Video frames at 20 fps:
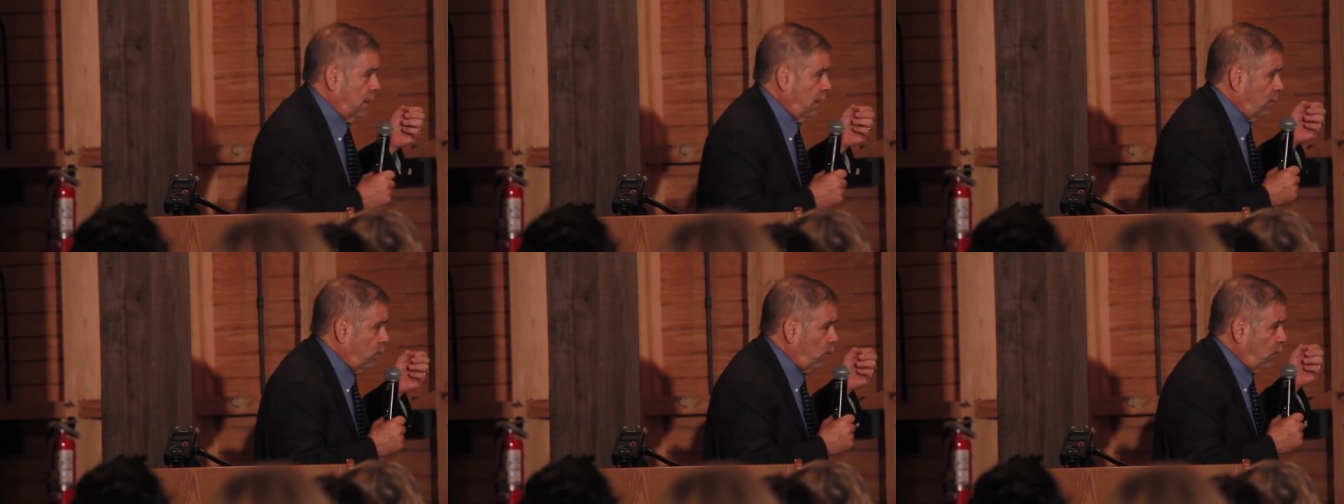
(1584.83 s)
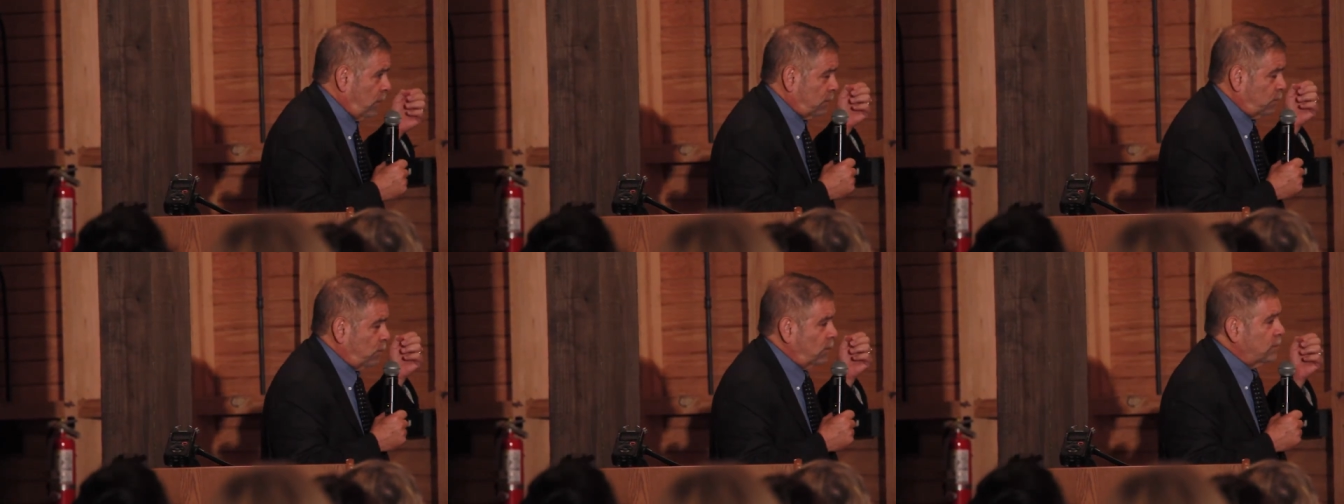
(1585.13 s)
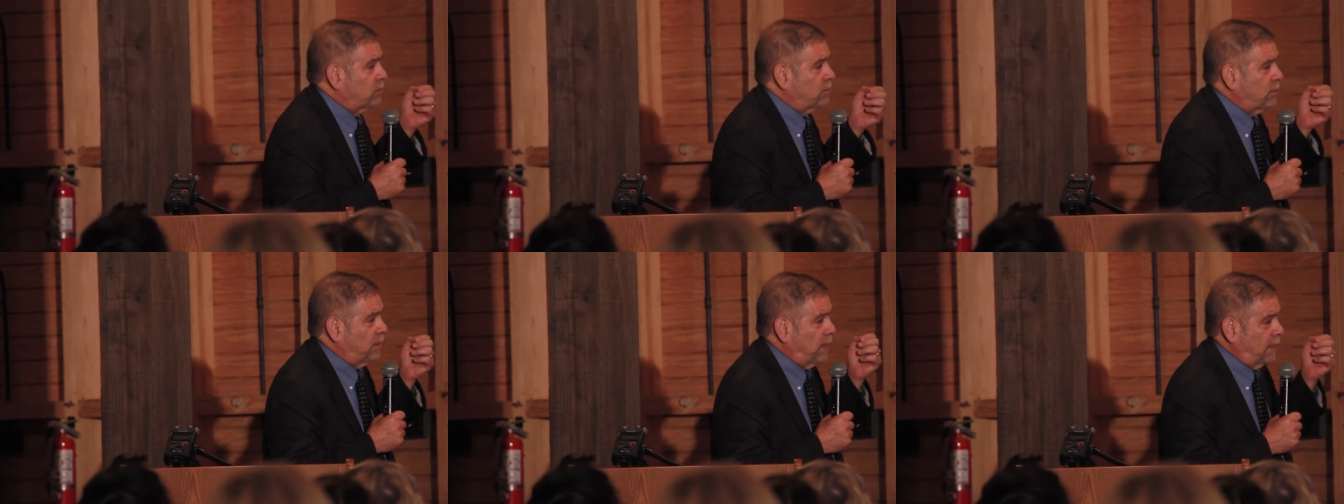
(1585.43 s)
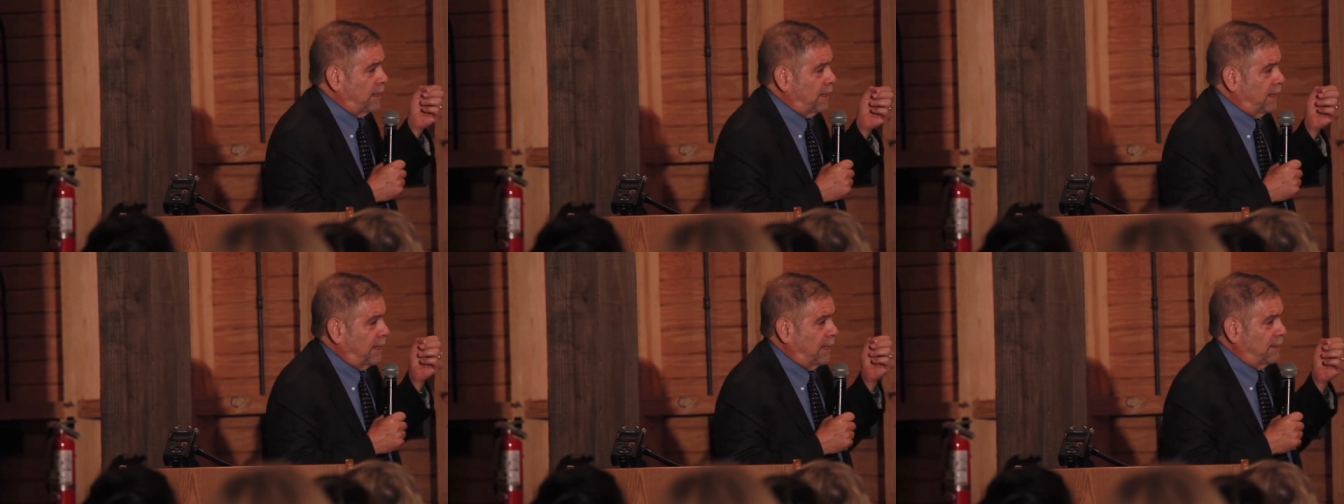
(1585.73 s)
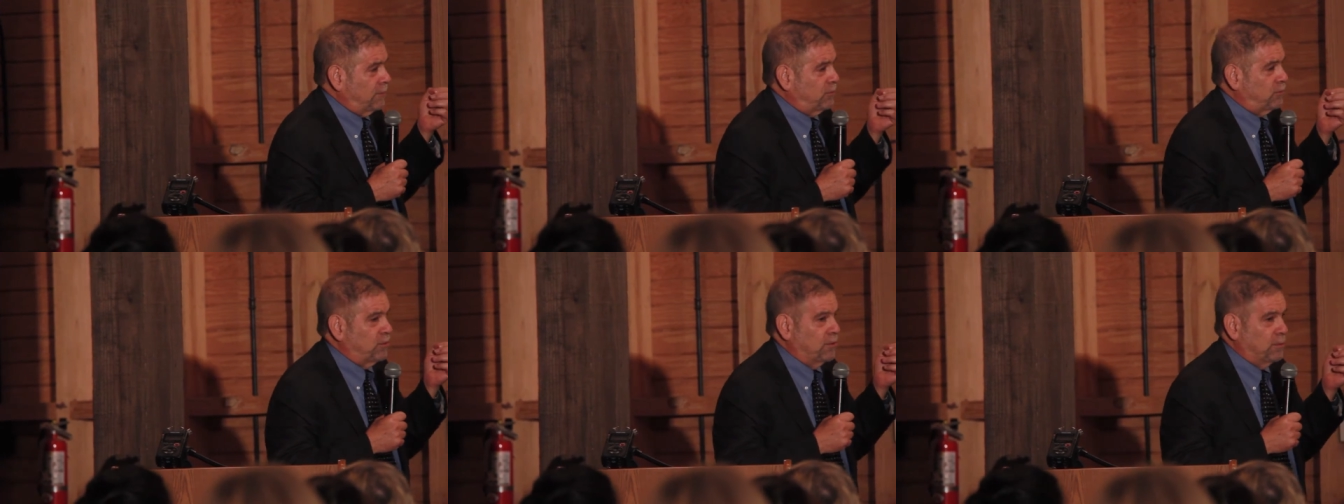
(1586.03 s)
And what would
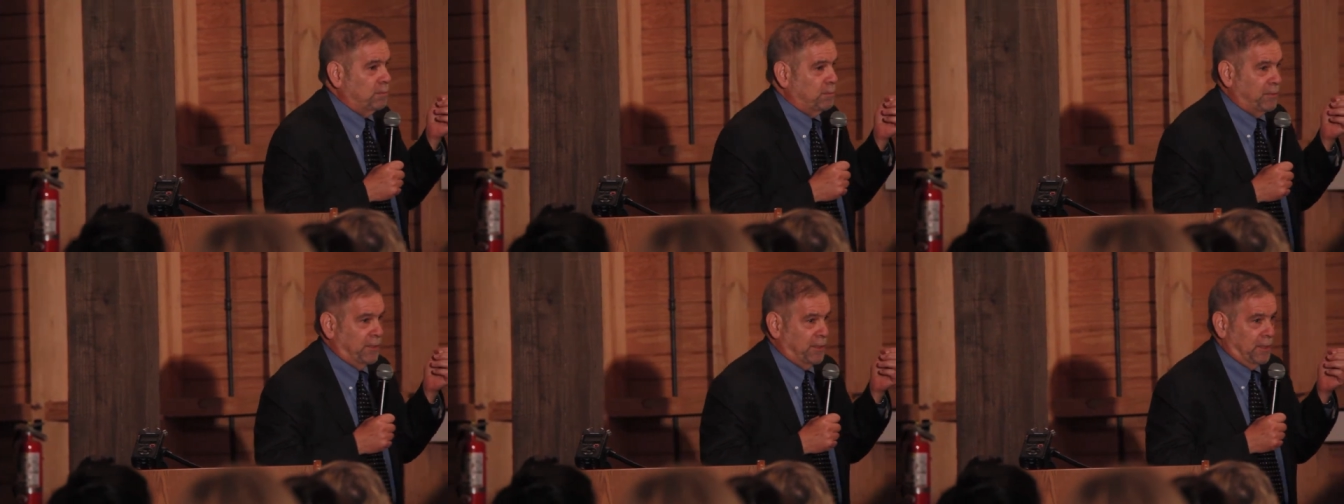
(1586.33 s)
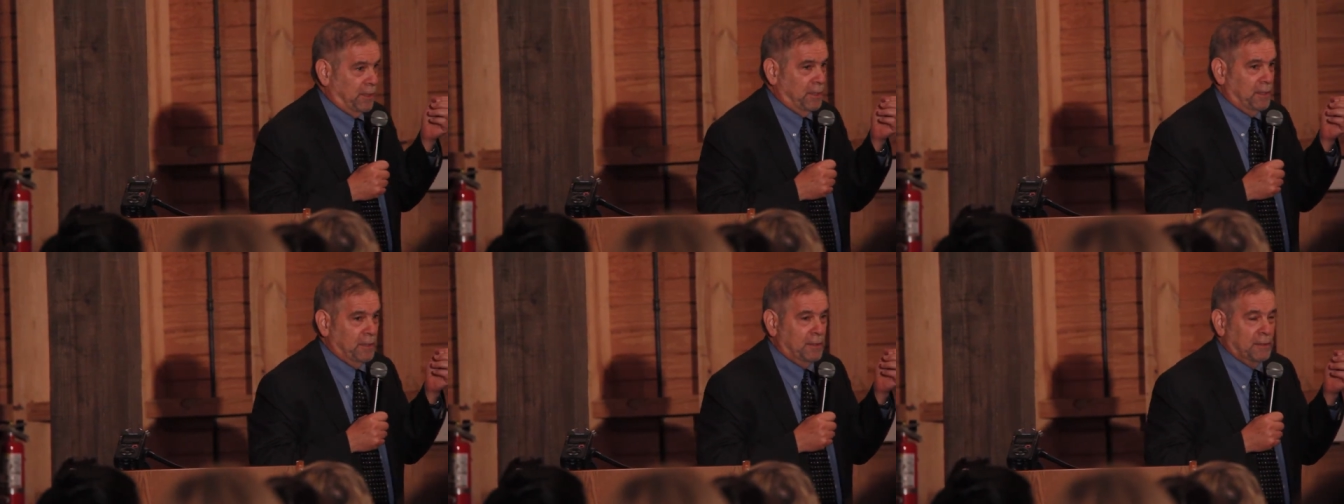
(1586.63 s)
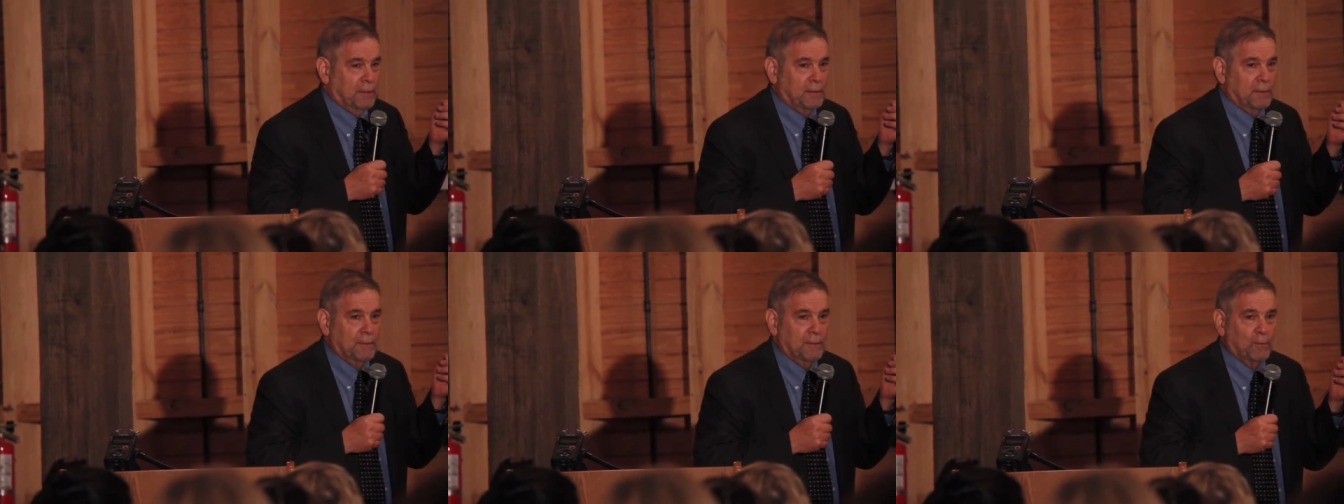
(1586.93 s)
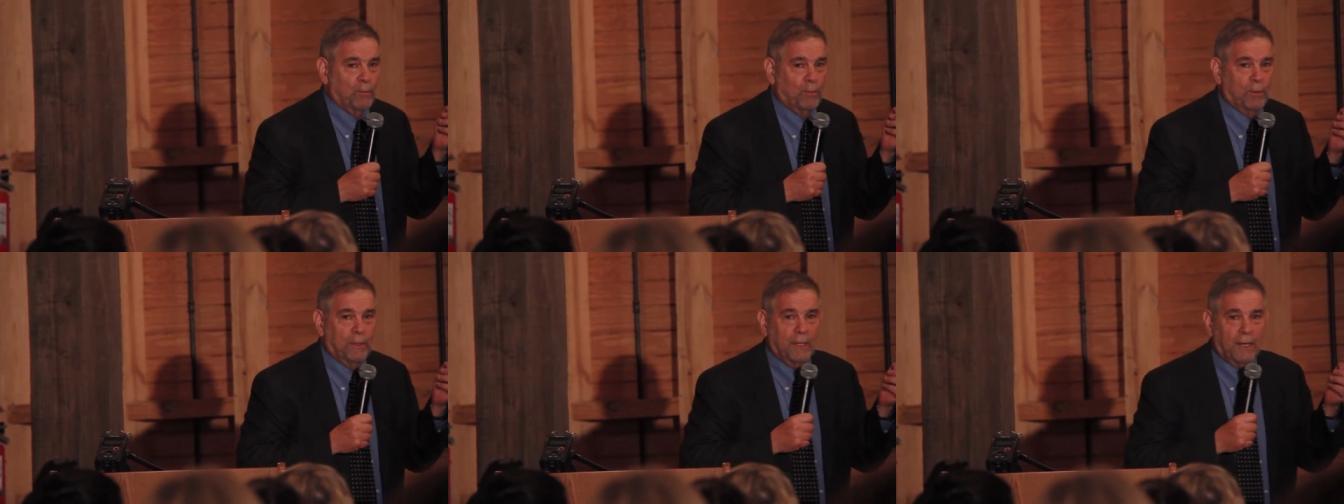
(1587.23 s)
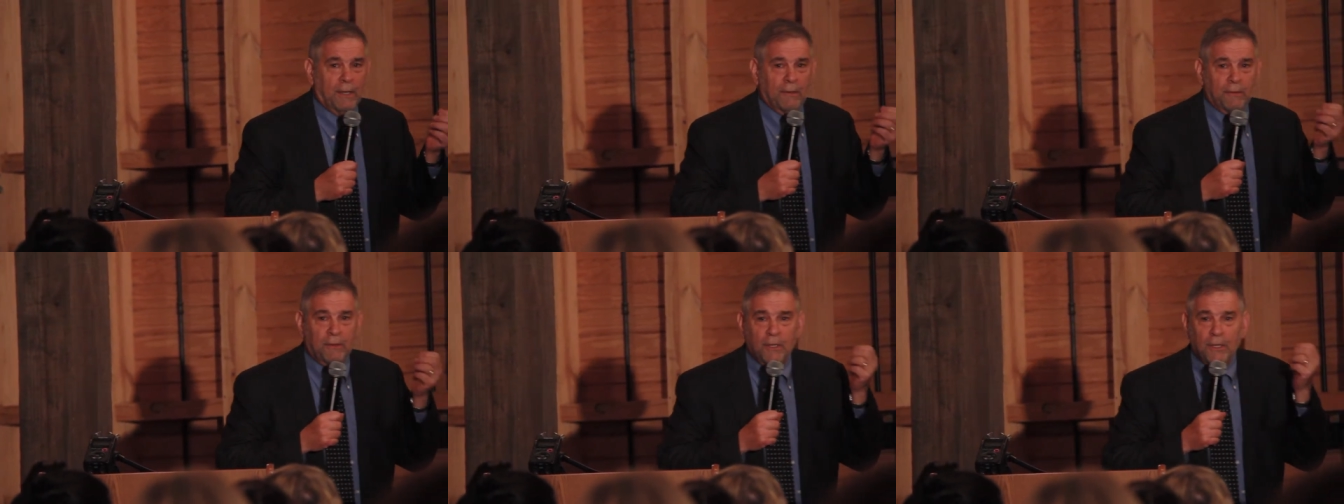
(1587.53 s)
Tallahassee be
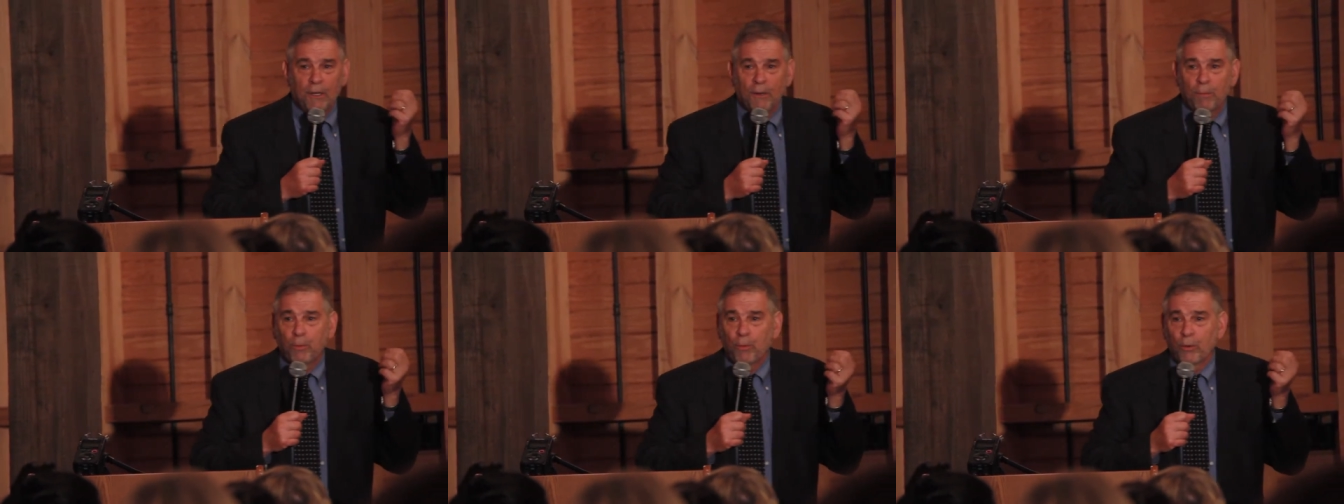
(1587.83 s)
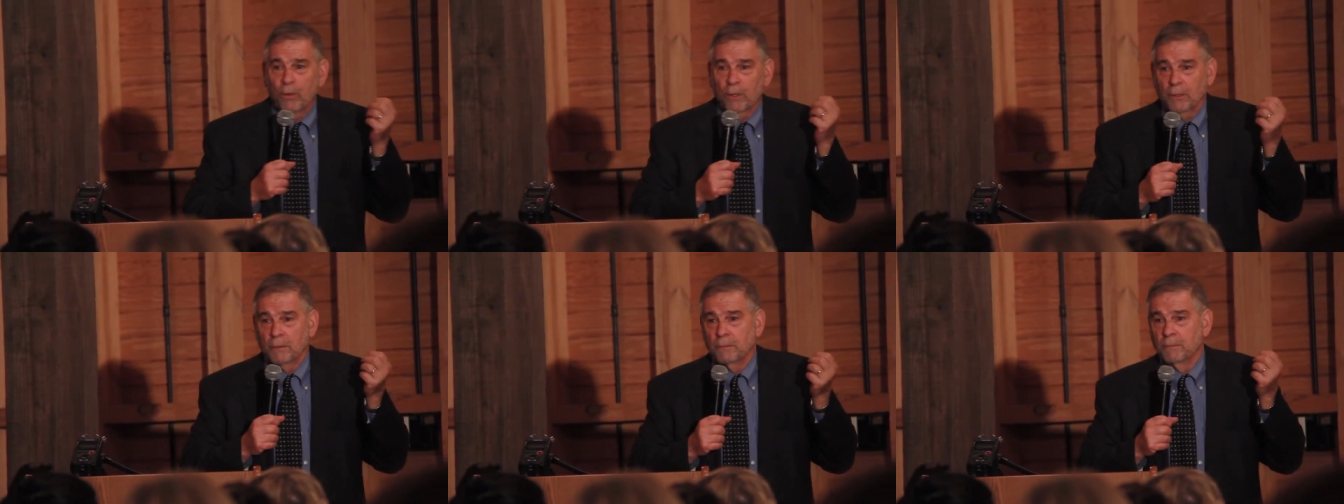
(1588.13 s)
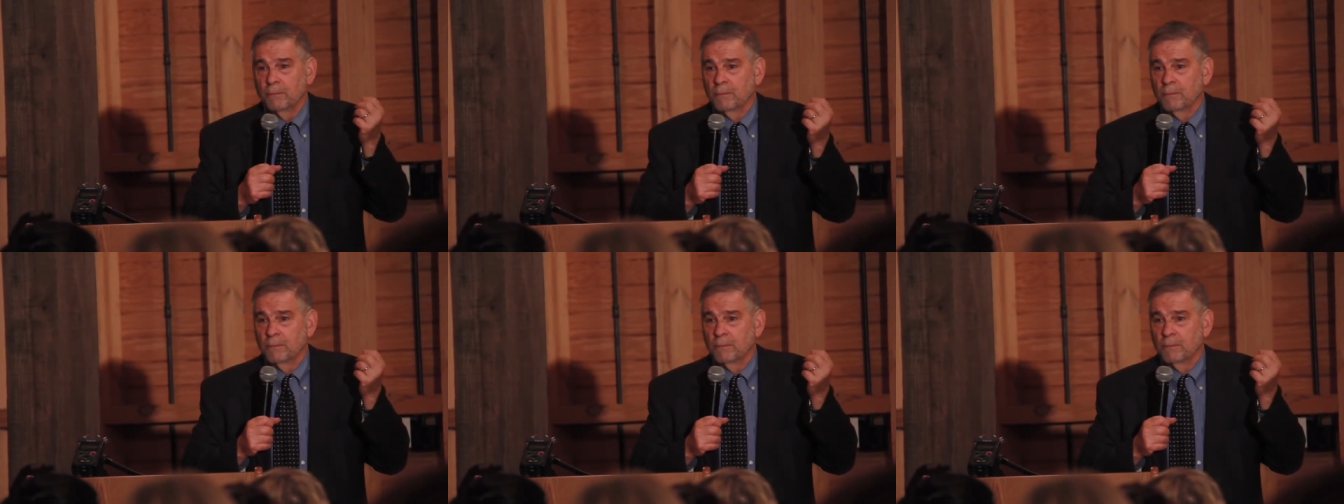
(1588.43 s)
without the airport?